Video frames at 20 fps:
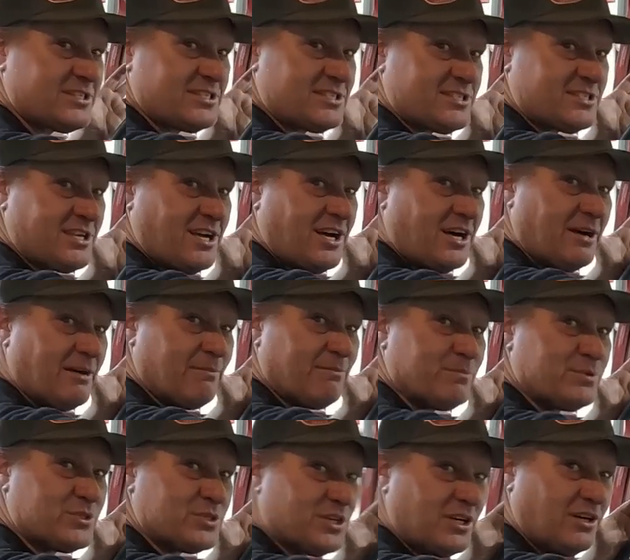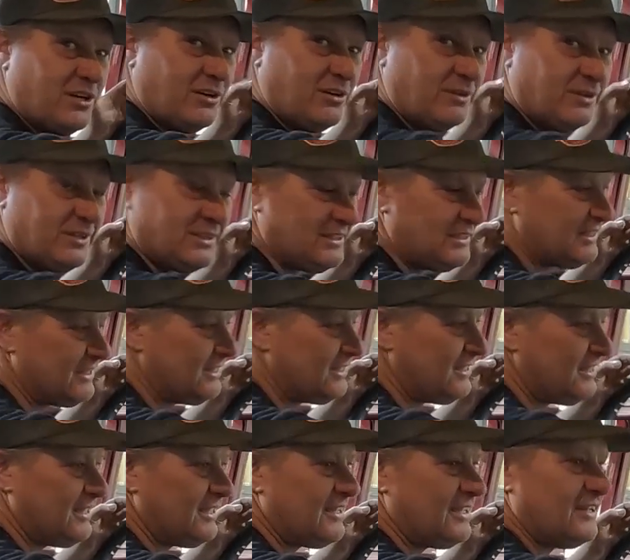sub, so
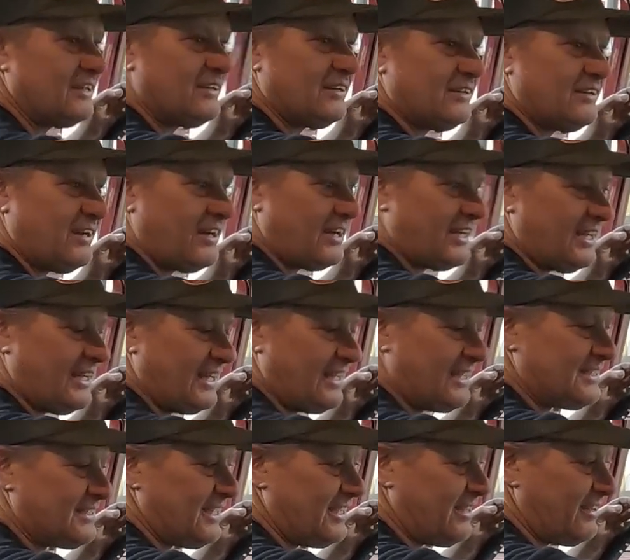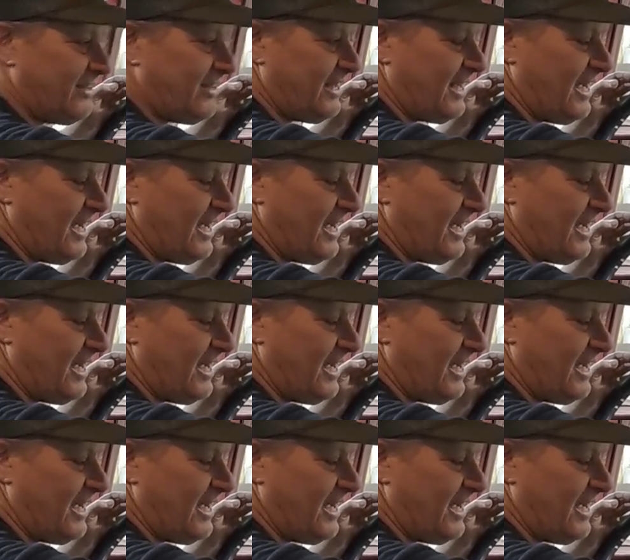you're not going to get to hear any